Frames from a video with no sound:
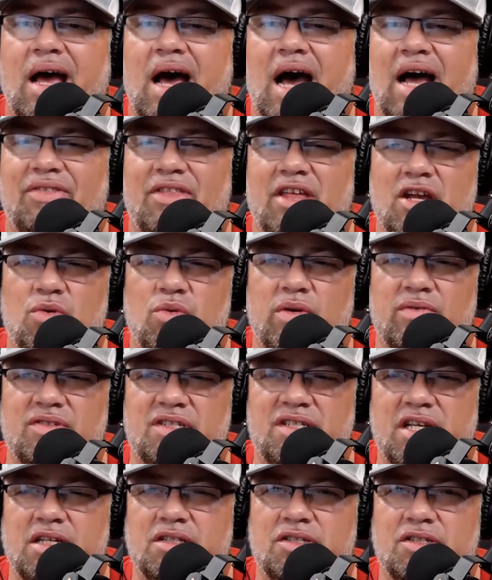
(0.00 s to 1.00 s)
I think we've
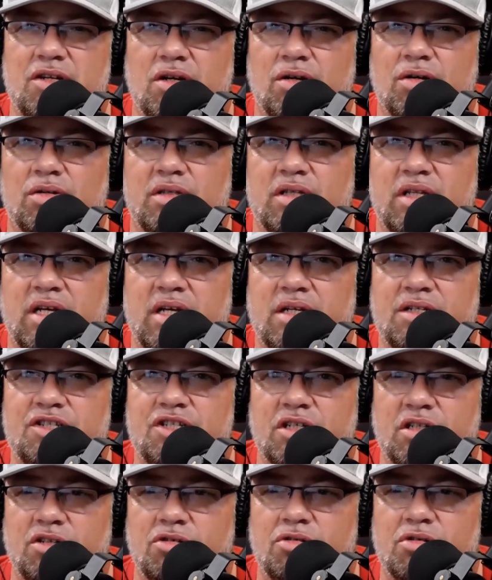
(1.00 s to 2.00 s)
since heard that
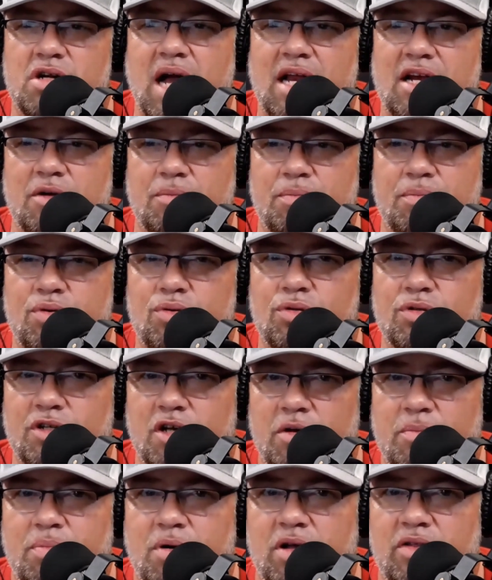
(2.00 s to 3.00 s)
Jalil kind of pulled
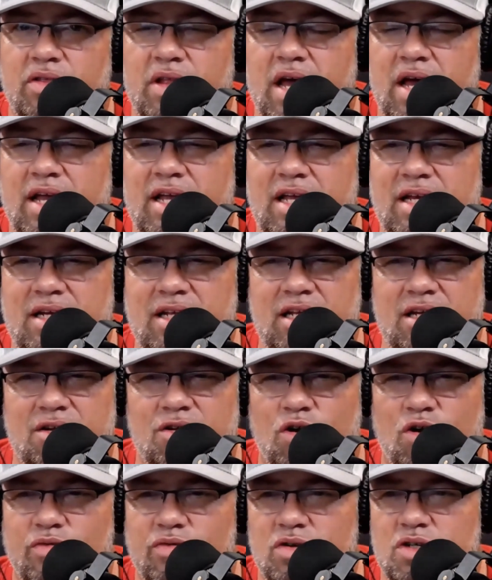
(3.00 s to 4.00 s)
up on that. He didn't
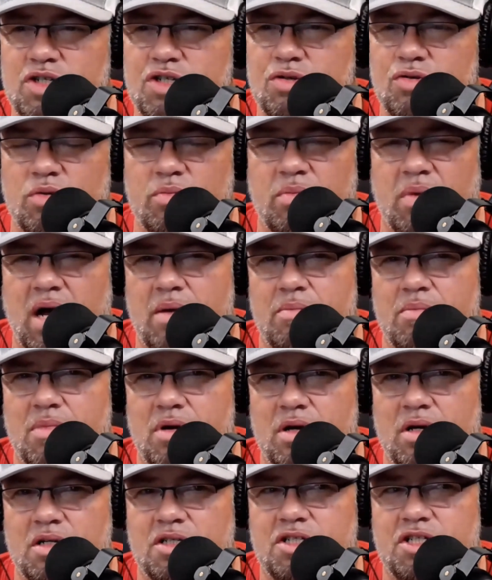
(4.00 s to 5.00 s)
overshoot it by
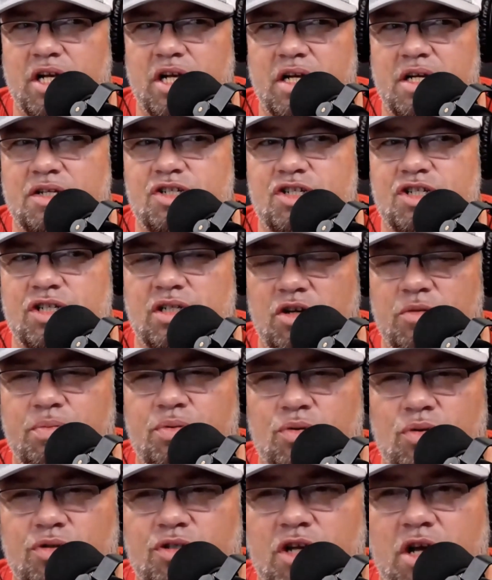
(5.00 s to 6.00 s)
much, and Jalil
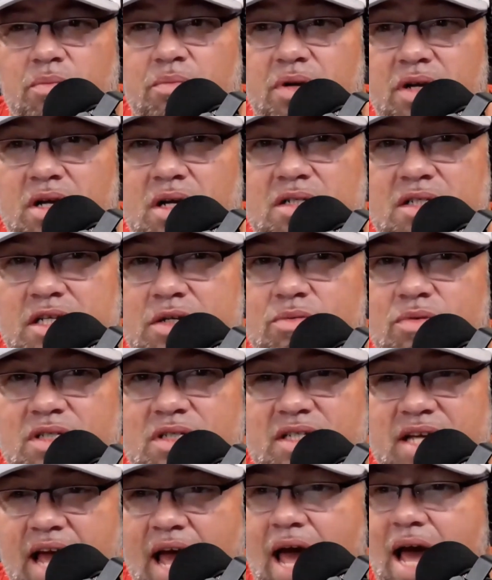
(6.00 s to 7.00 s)
pulled up because he
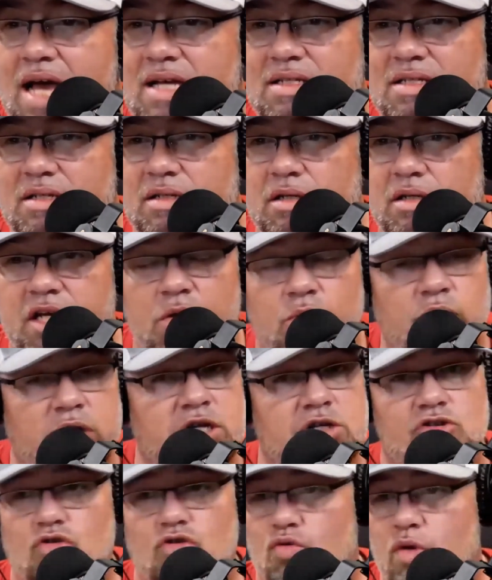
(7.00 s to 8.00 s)
was gassed. He
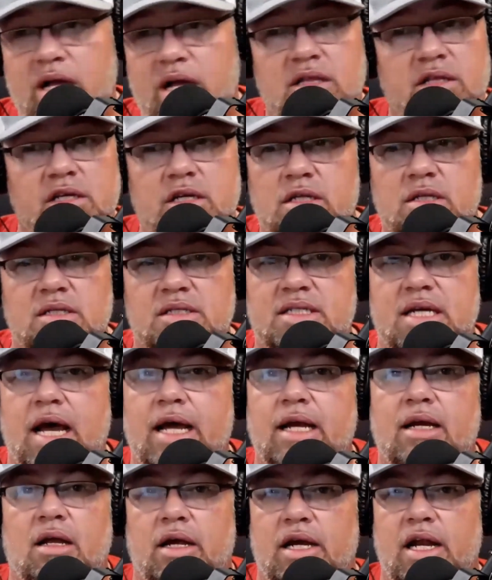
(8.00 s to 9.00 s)
went directly to the
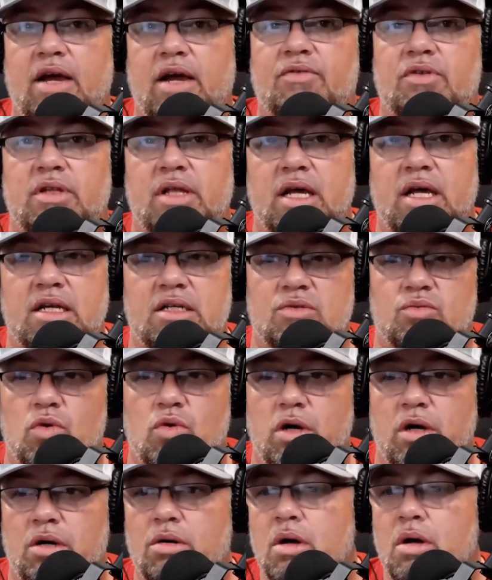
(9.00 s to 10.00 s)
sideline after that as
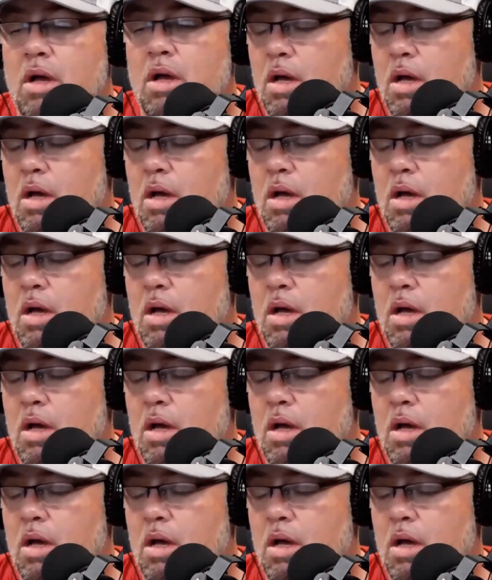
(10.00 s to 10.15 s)
well.